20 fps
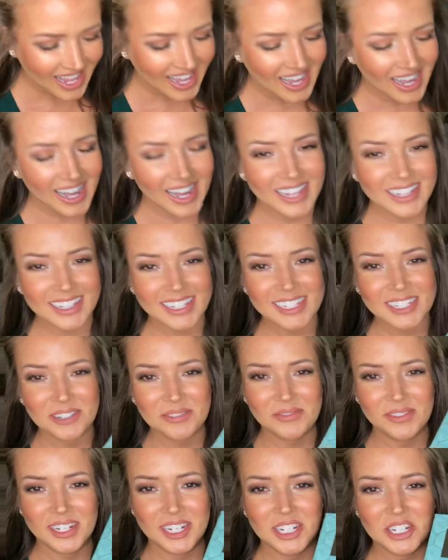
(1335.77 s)
I like to
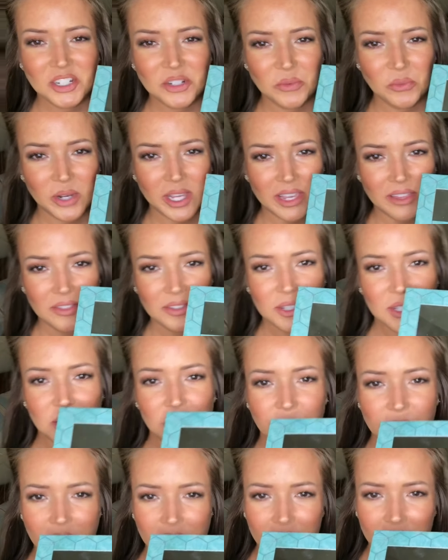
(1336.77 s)
finish with 2
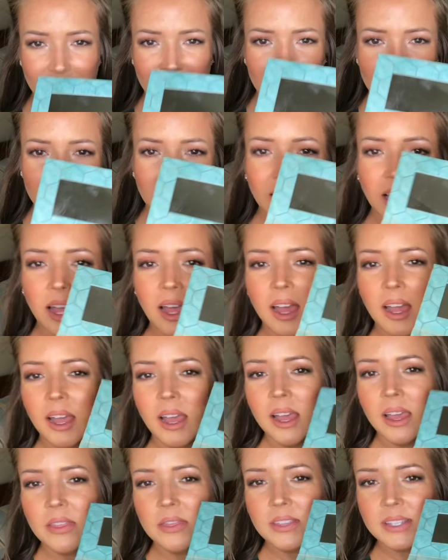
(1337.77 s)
colors.
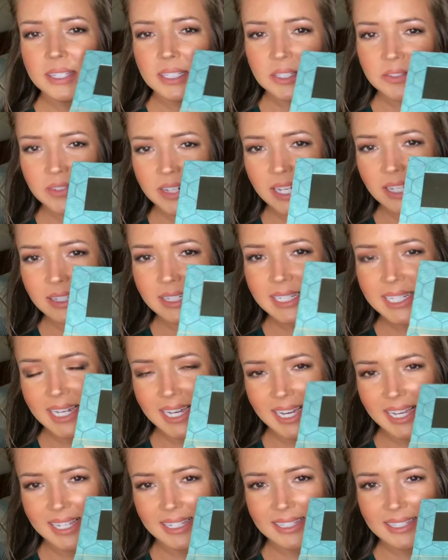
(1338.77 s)
This is Vanilla
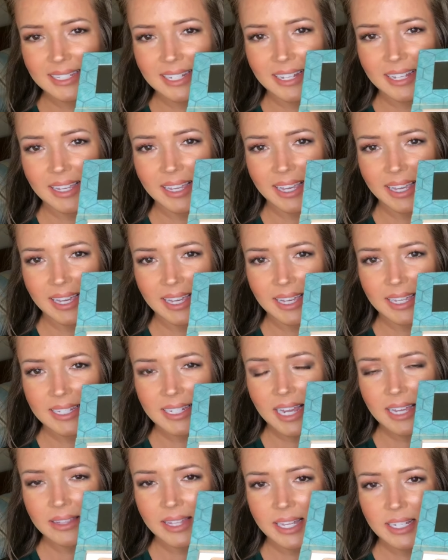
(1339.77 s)
Dust, and
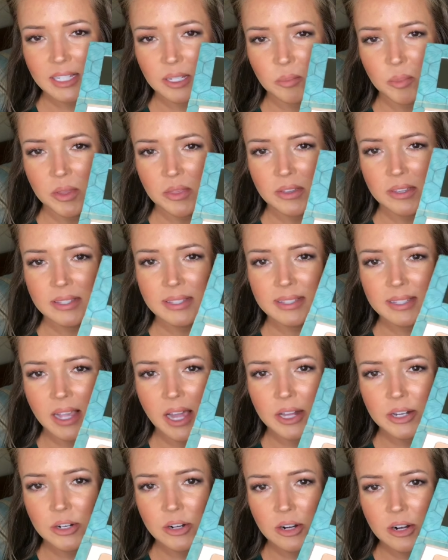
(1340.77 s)
I like to put this
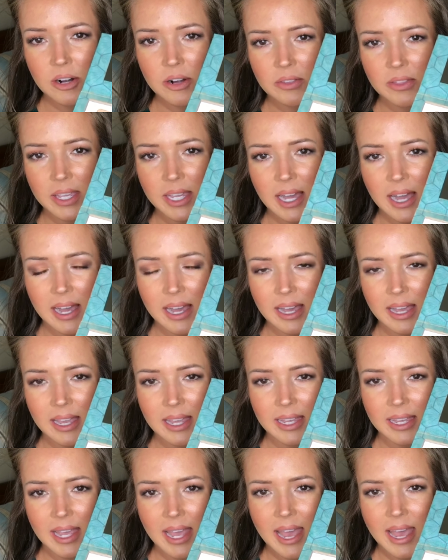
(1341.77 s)
under the
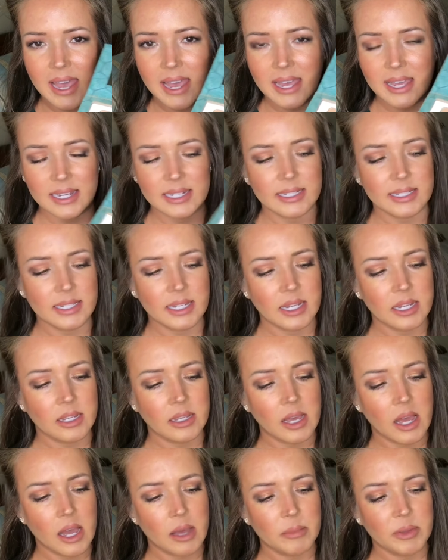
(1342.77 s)
eye, and
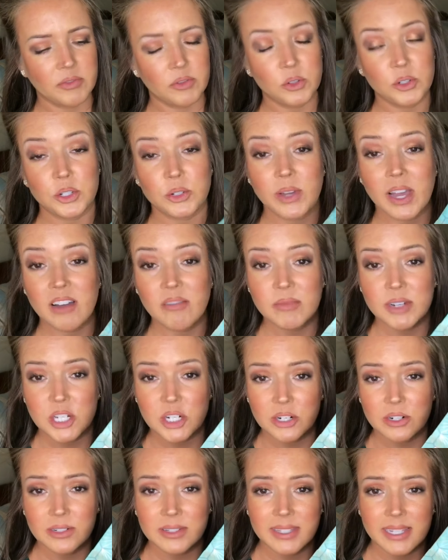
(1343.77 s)
if you do have
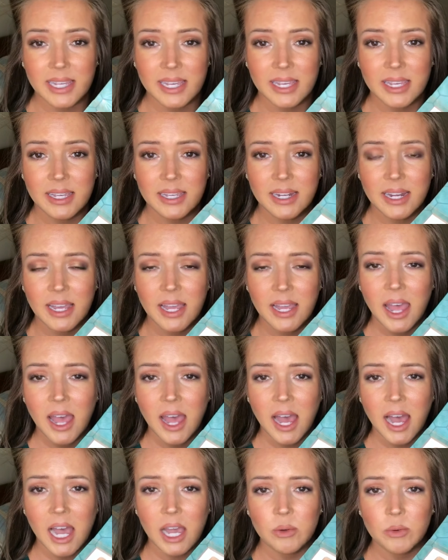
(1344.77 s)
mature skin,
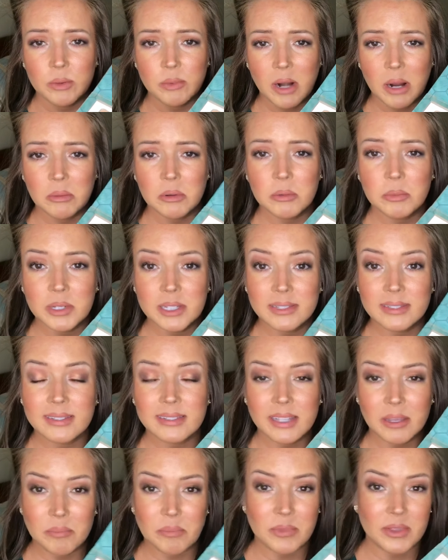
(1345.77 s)
I would probably
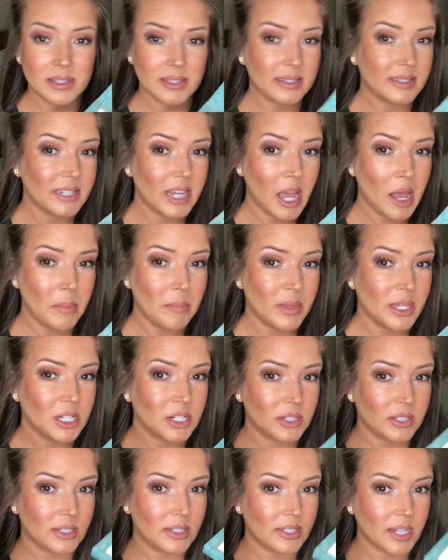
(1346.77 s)
skip this step and
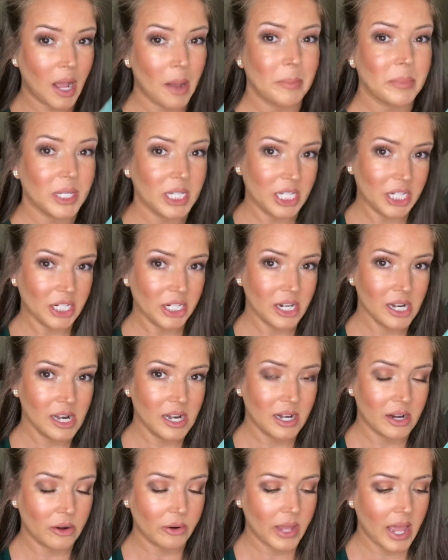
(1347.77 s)
just stop here,
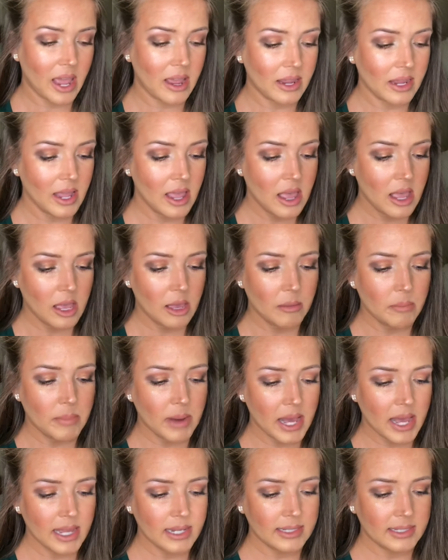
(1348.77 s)
okay?
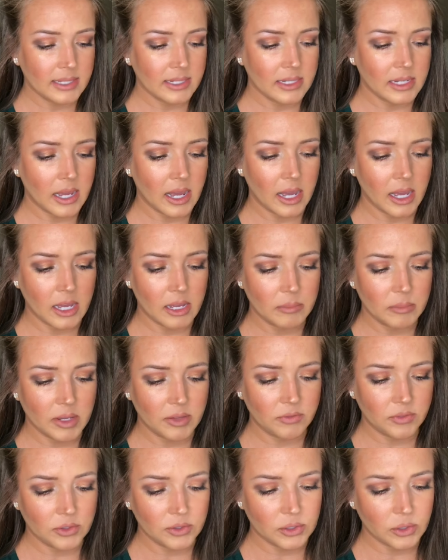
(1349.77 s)
But
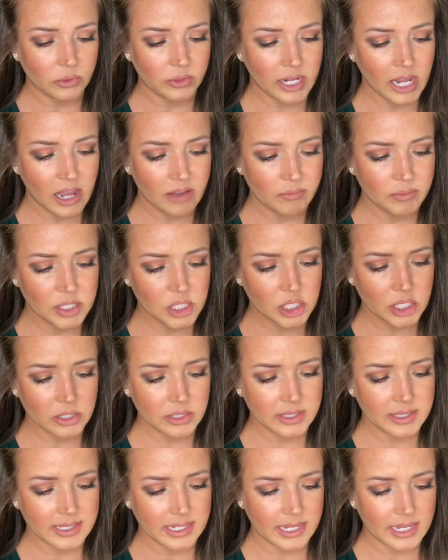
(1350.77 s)
if you don't have mature
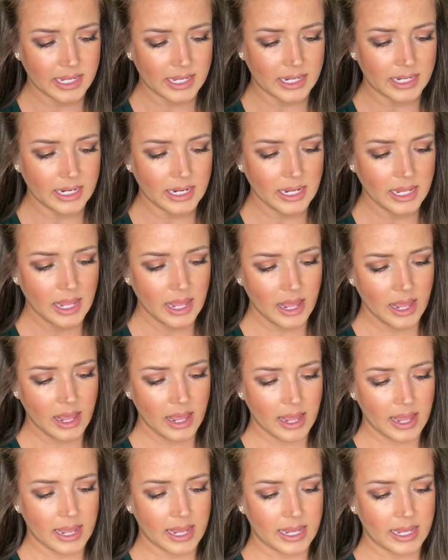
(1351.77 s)
skin
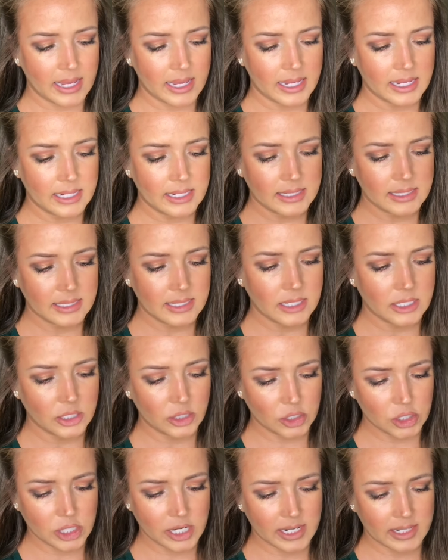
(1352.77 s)
and you're
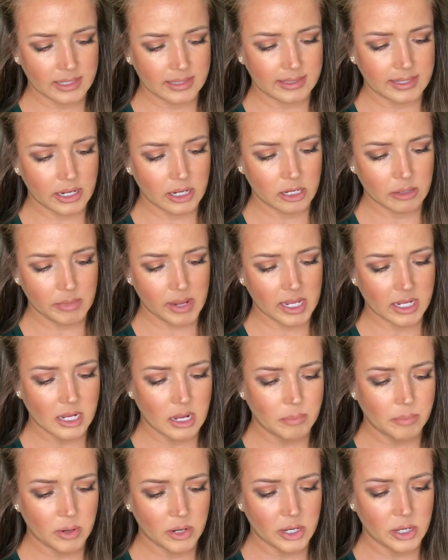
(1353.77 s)
trying to set your
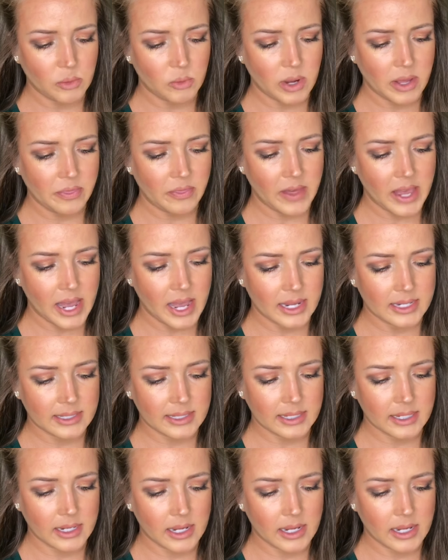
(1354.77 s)
makeup, or you want that